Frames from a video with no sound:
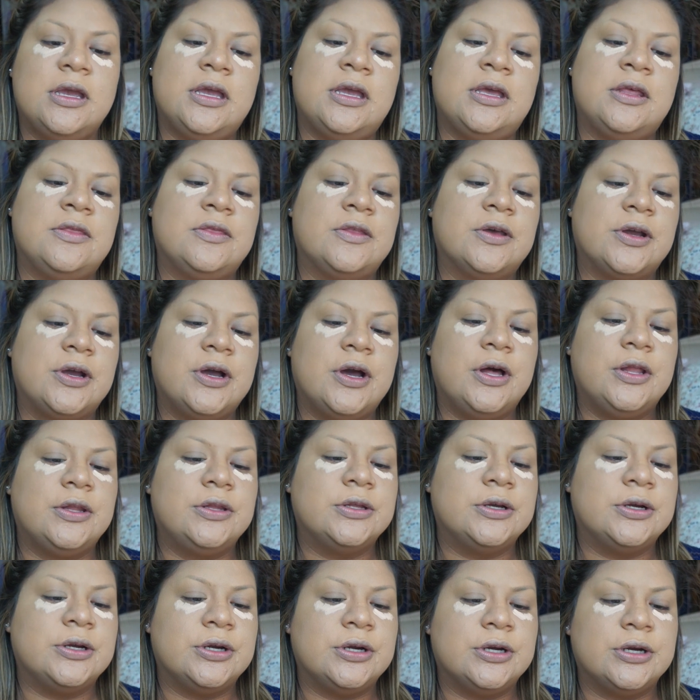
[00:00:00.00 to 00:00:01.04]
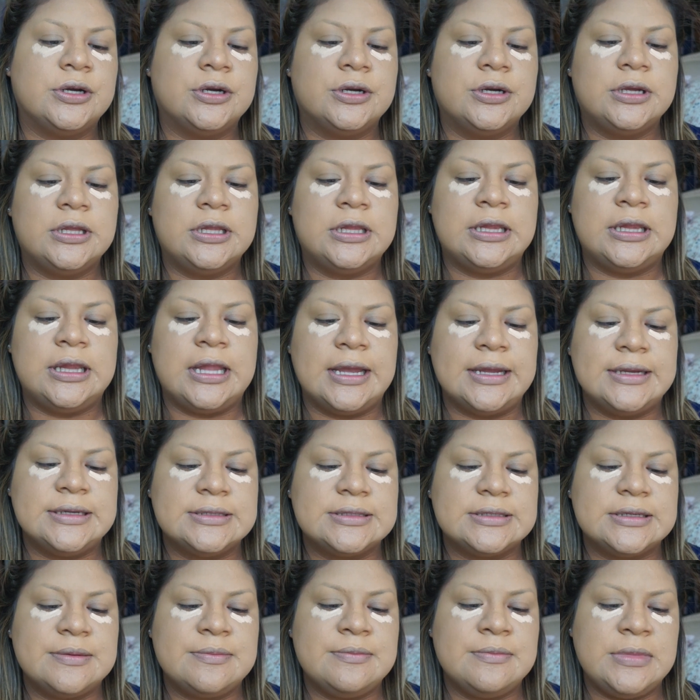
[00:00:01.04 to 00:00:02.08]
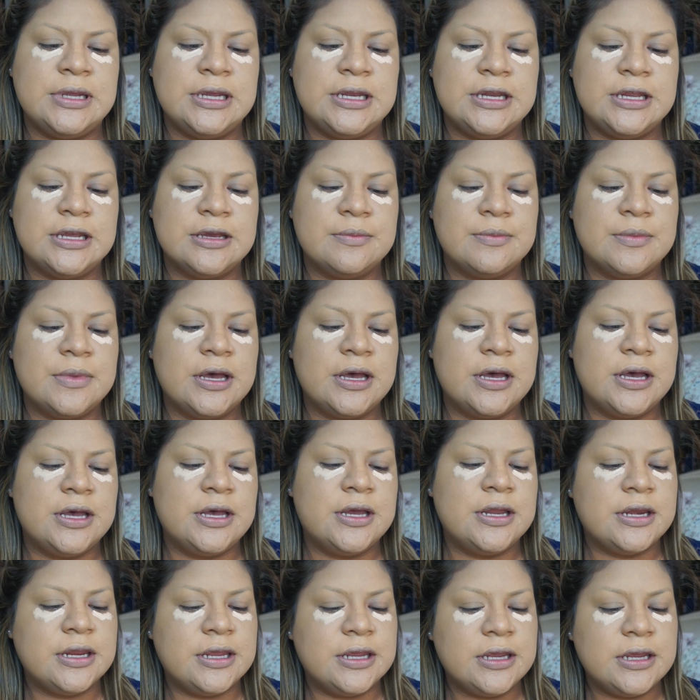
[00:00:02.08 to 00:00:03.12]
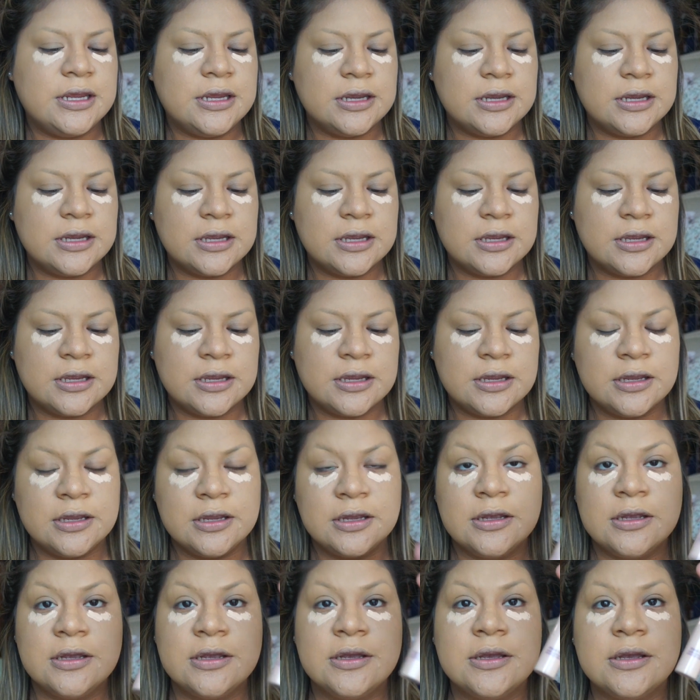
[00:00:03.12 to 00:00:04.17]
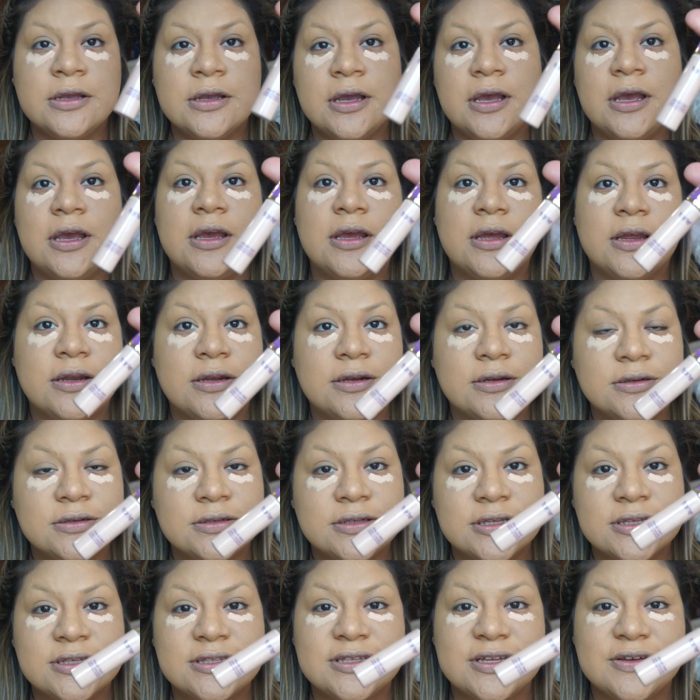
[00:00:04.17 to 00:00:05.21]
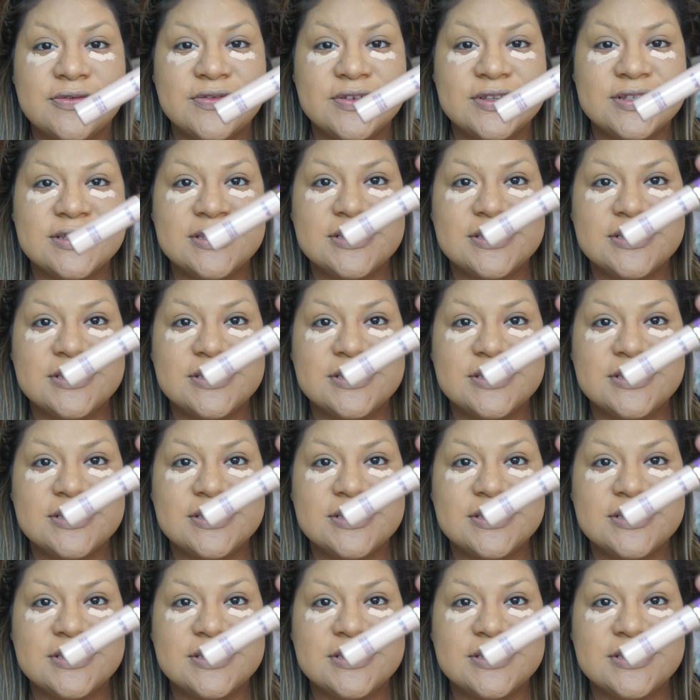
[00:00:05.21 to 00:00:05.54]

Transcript: in the color Light Medium Honey. And this stuff is